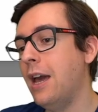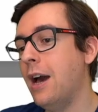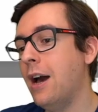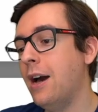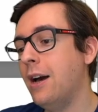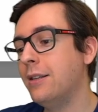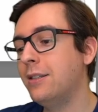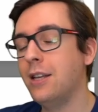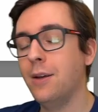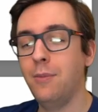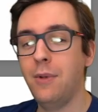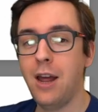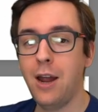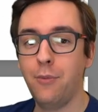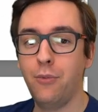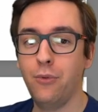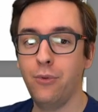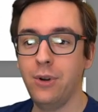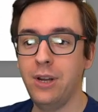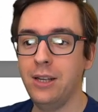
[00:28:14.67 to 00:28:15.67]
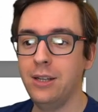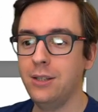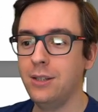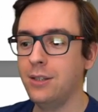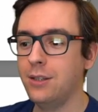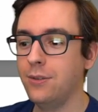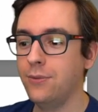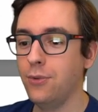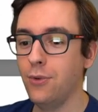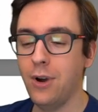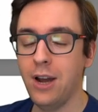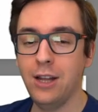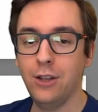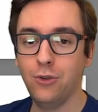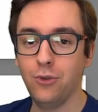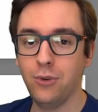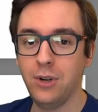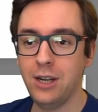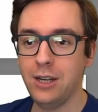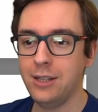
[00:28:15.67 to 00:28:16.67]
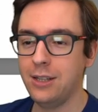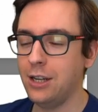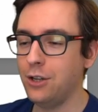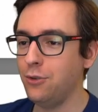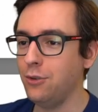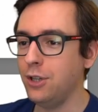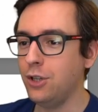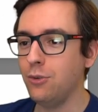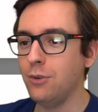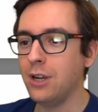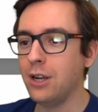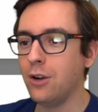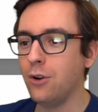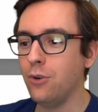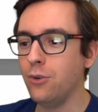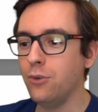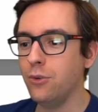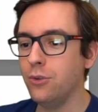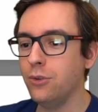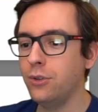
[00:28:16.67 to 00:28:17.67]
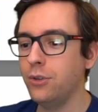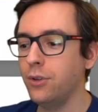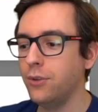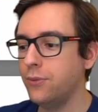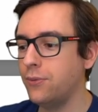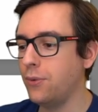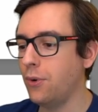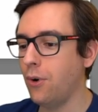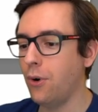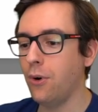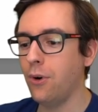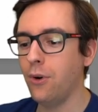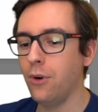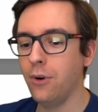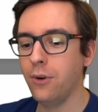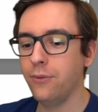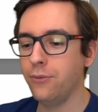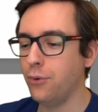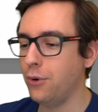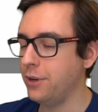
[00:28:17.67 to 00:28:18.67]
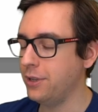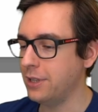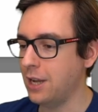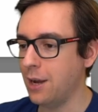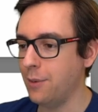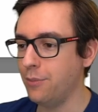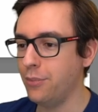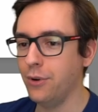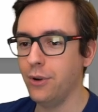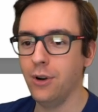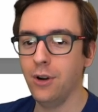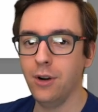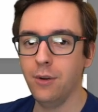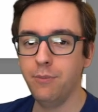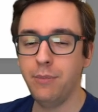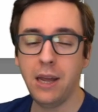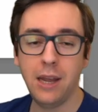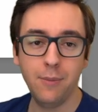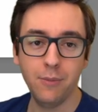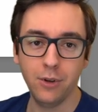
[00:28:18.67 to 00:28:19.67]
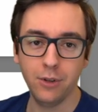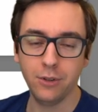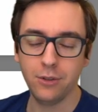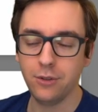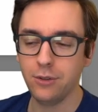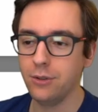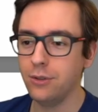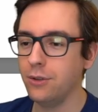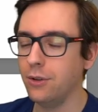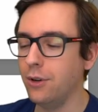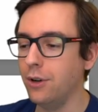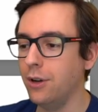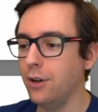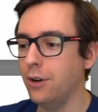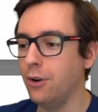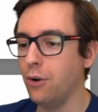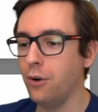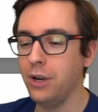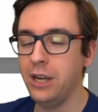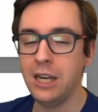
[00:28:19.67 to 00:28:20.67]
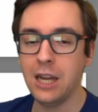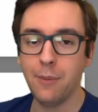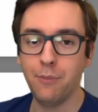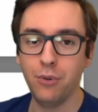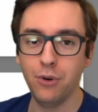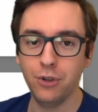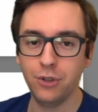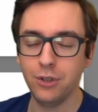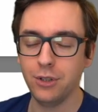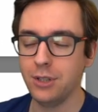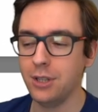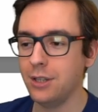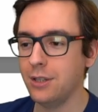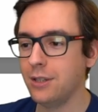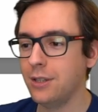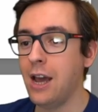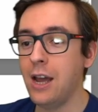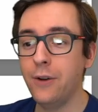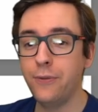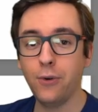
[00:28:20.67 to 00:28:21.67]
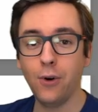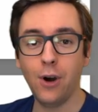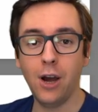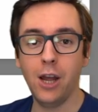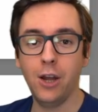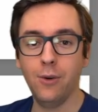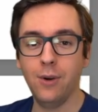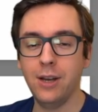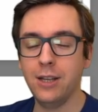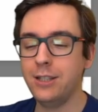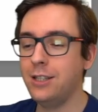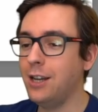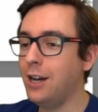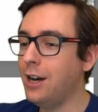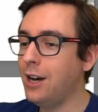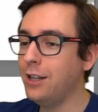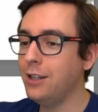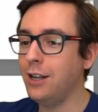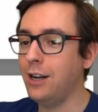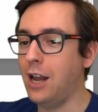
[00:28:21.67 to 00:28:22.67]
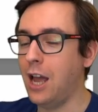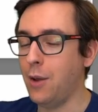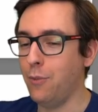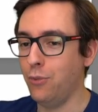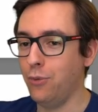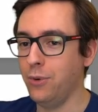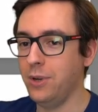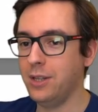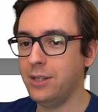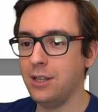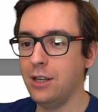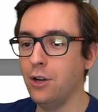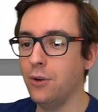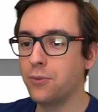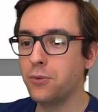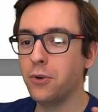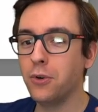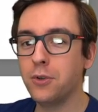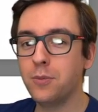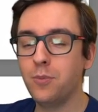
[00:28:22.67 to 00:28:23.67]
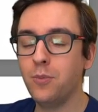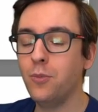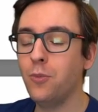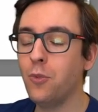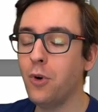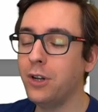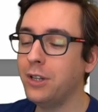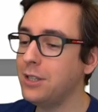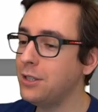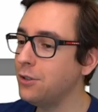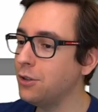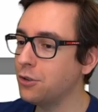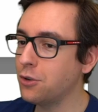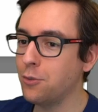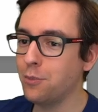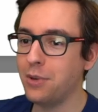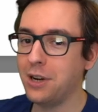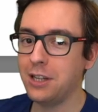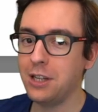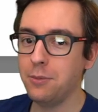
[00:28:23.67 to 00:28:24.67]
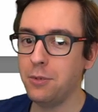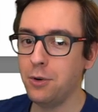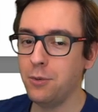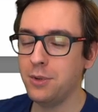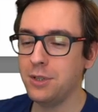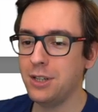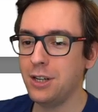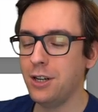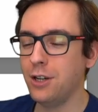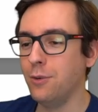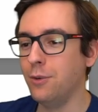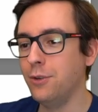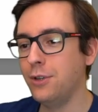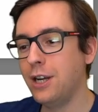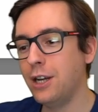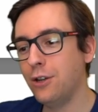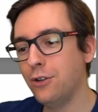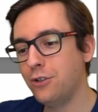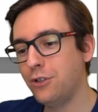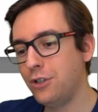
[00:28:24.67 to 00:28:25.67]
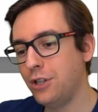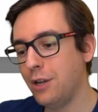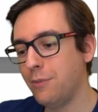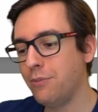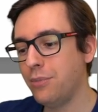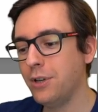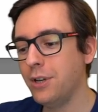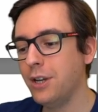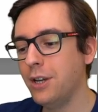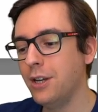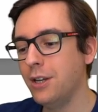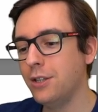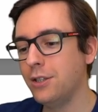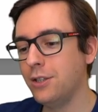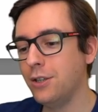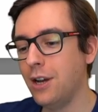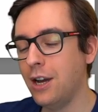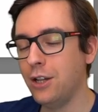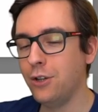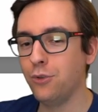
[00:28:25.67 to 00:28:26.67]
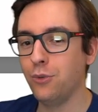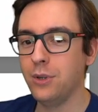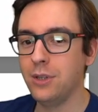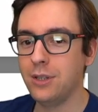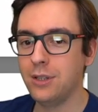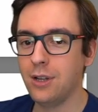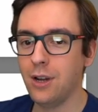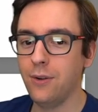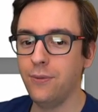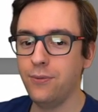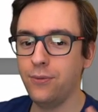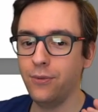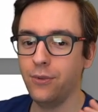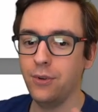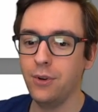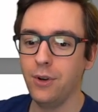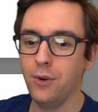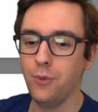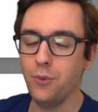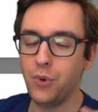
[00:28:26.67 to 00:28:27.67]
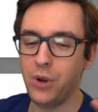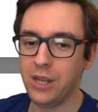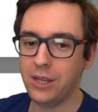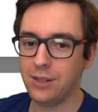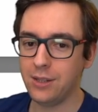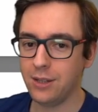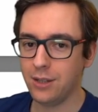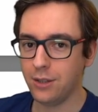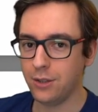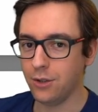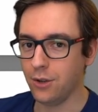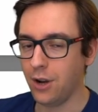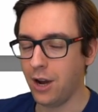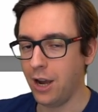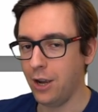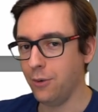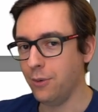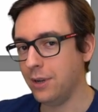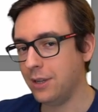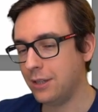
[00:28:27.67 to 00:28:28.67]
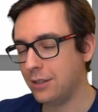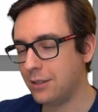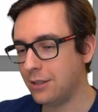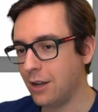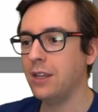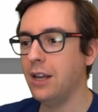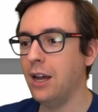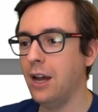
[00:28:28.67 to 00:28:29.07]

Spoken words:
are some libraries for Android that you need to include for example, payment or in-app purchases. And for iOS, there are other libraries. And of course, one is not compatible with another one. You cannot ship the Android stuff with the iOS stuff.